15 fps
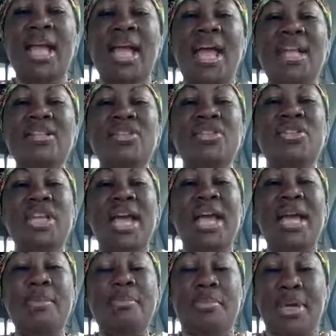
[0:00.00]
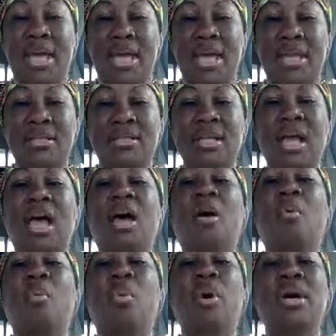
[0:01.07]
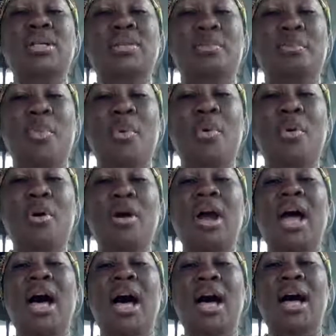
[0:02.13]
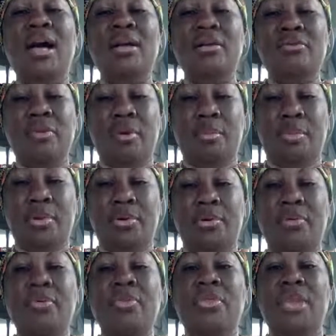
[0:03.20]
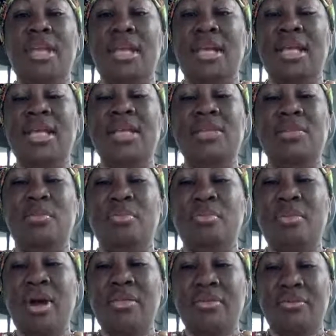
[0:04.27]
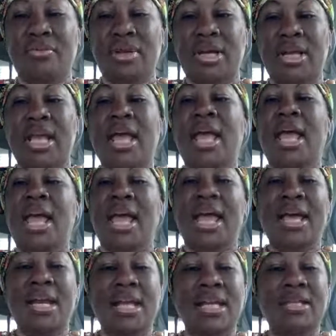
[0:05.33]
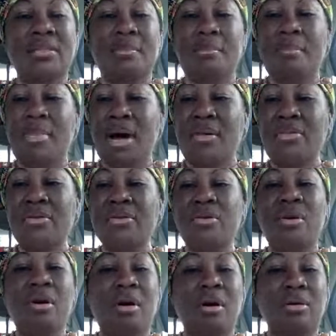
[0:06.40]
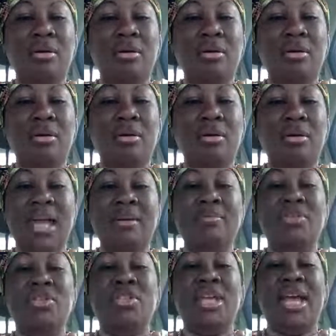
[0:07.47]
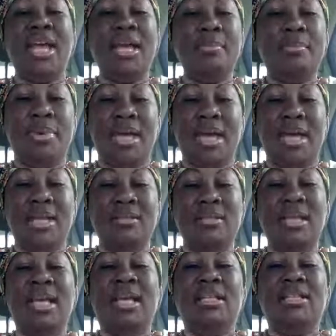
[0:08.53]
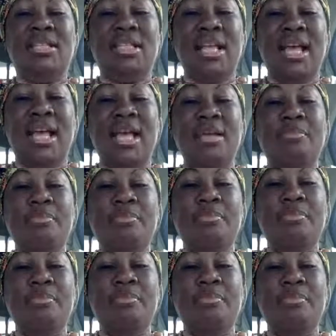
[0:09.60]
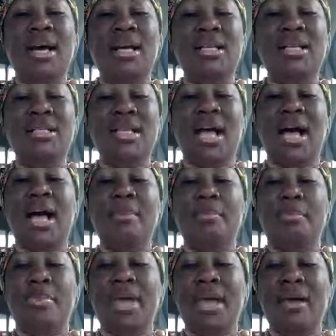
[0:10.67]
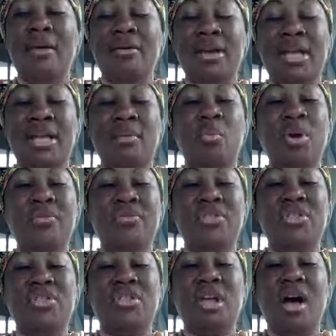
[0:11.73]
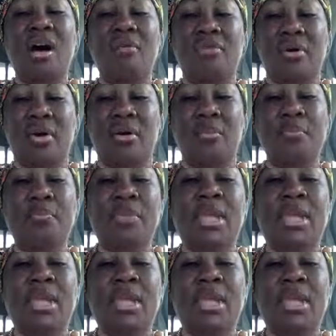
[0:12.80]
and Jabez was more honorable than his brethren. And his mother called his name Jabez, saying, because I bear him with sorrow.